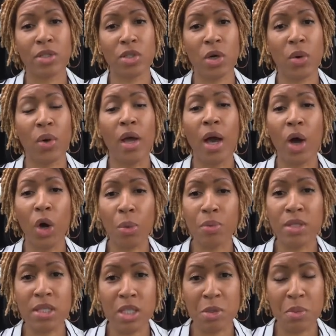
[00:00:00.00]
So hope
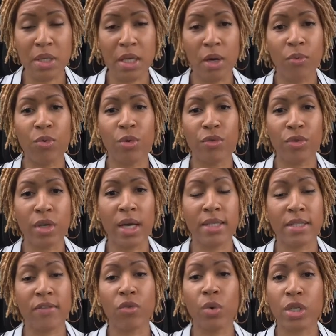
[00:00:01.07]
this has been helpful. If you guys
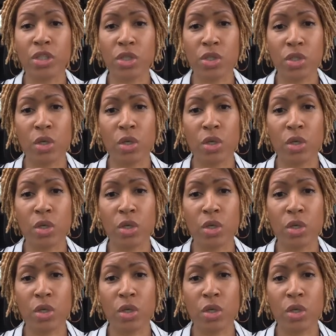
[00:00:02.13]
have questions,